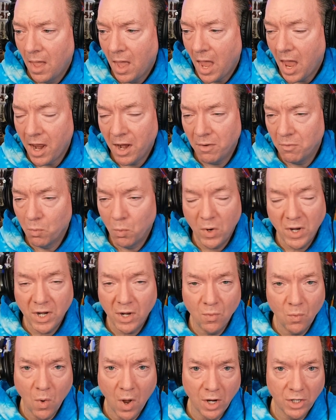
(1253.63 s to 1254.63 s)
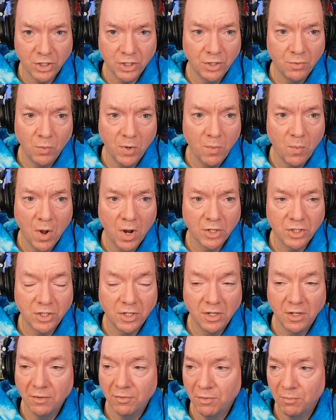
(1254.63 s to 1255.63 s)
And we didn't watch it. We watched
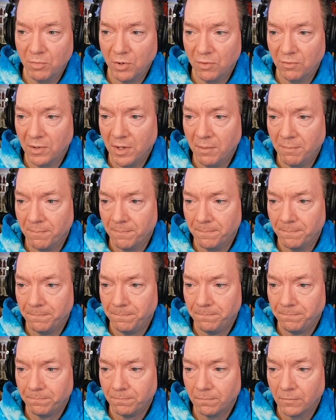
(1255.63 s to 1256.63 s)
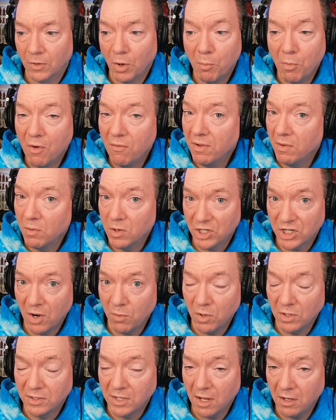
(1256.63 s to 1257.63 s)
a different movie. A movie which I
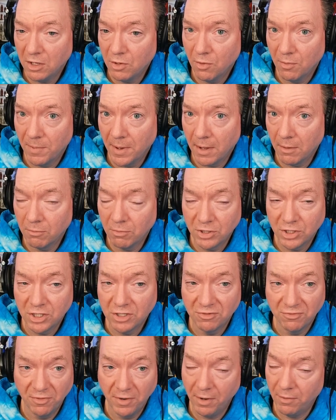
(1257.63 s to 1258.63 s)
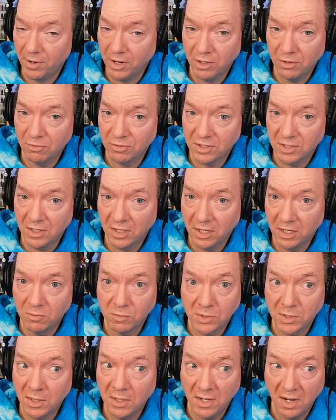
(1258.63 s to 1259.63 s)
will tell you about, which is very interesting. It
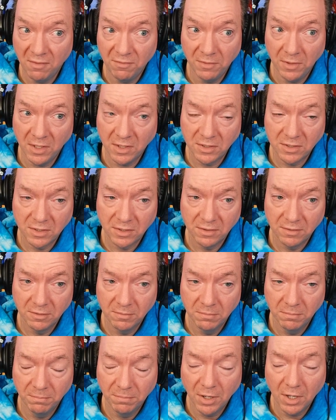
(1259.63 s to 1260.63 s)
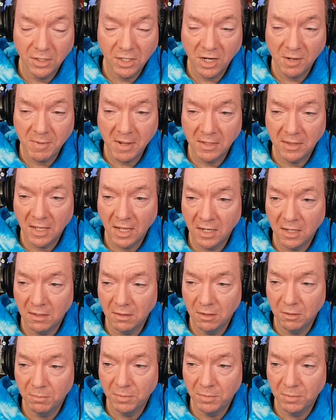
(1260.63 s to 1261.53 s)
was on Netflix. But I'll tell you about that a little